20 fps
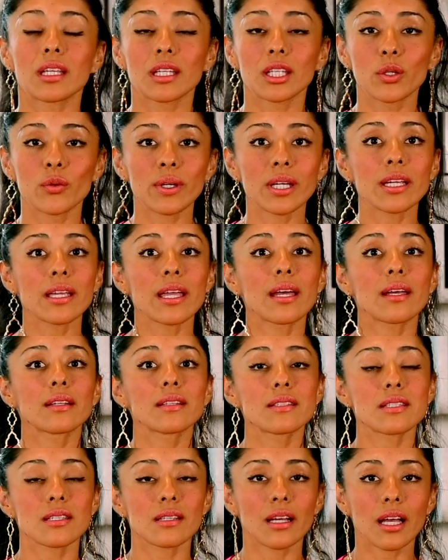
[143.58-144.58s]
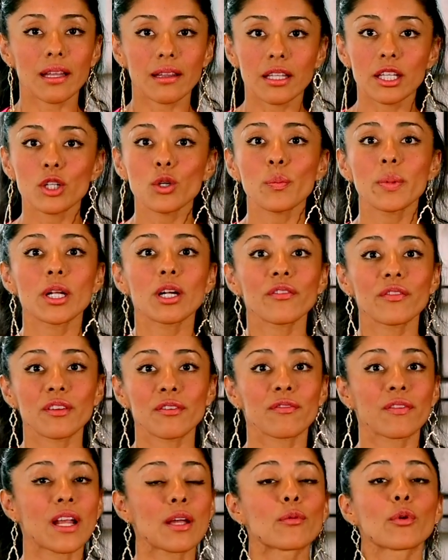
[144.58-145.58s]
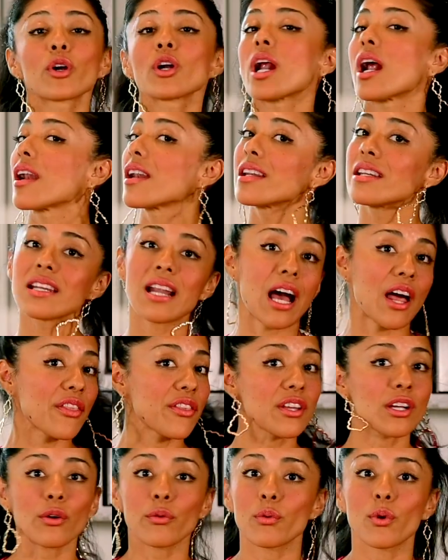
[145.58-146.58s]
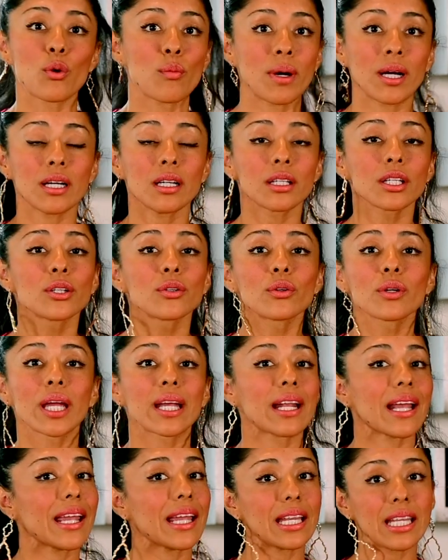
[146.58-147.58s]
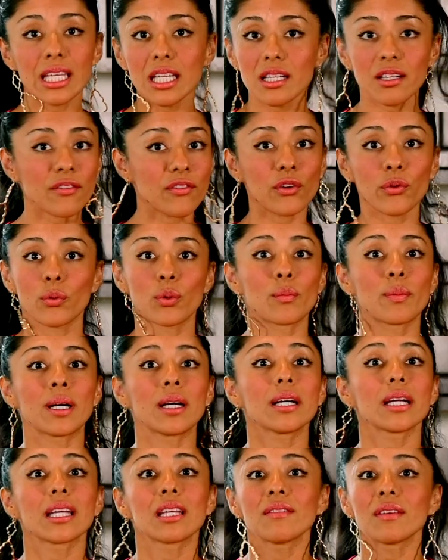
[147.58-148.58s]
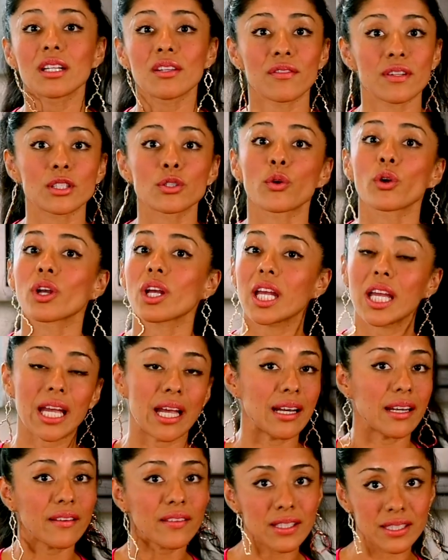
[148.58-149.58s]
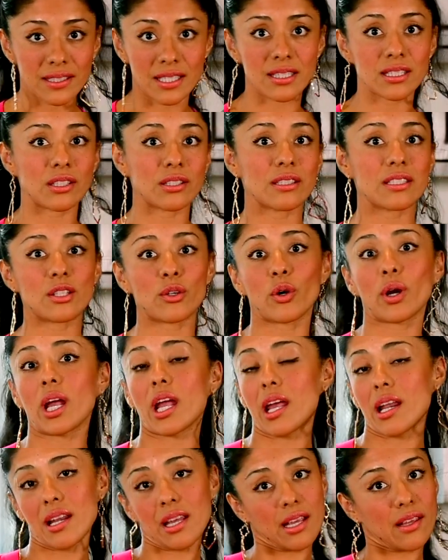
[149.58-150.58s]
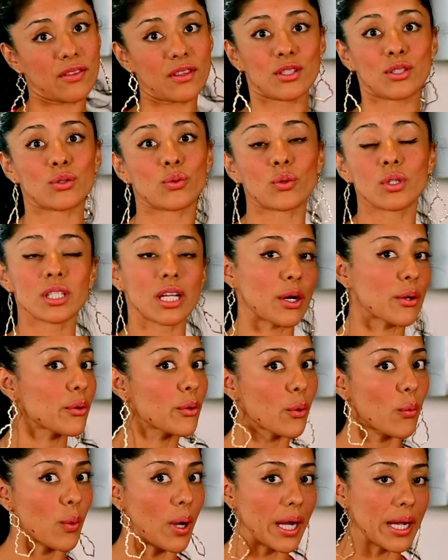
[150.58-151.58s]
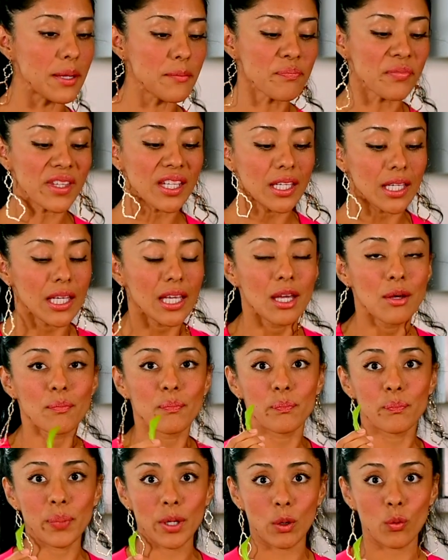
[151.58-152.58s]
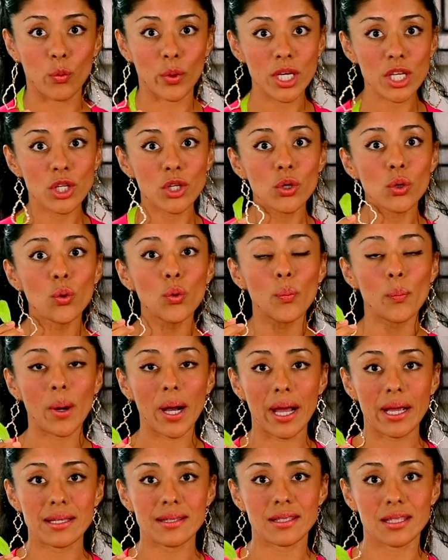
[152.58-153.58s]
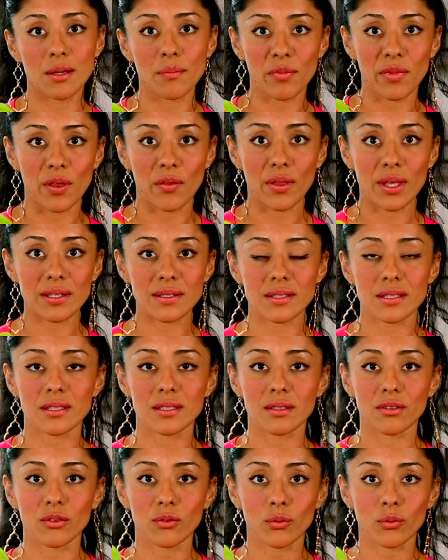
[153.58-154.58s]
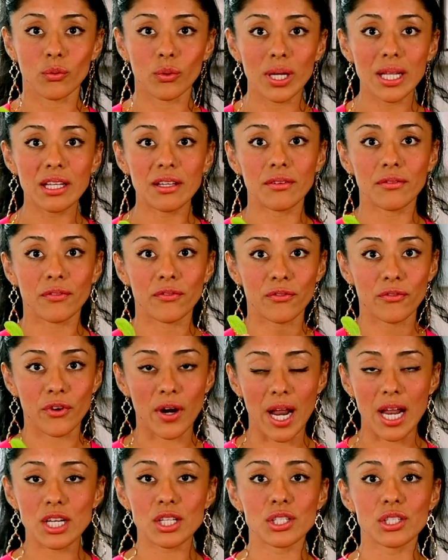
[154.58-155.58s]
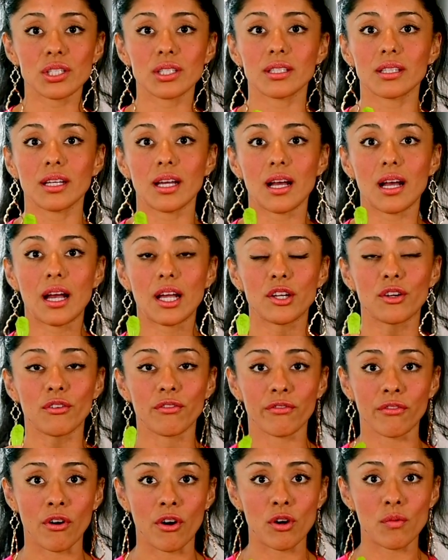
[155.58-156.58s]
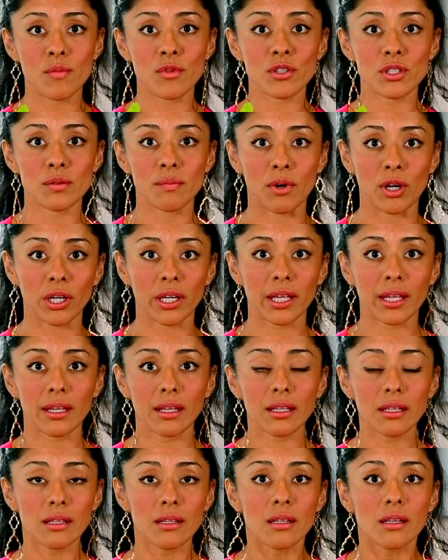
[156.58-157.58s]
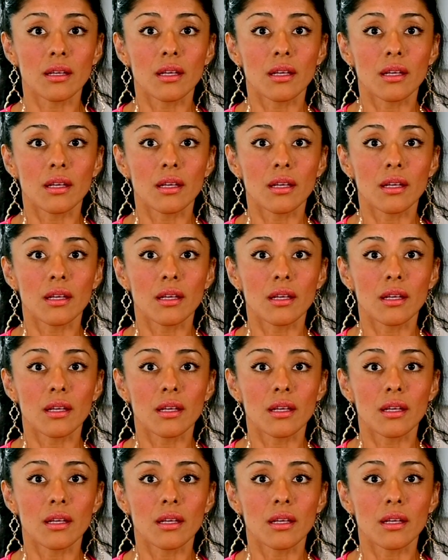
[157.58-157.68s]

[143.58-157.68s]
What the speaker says: you can get a little bit of the flavor, not the aroma. You don't get any of aroma, even if it's organic, that says it's organic at the stores. I don't know why. But when you buy something that's really fresh at your farmer's market,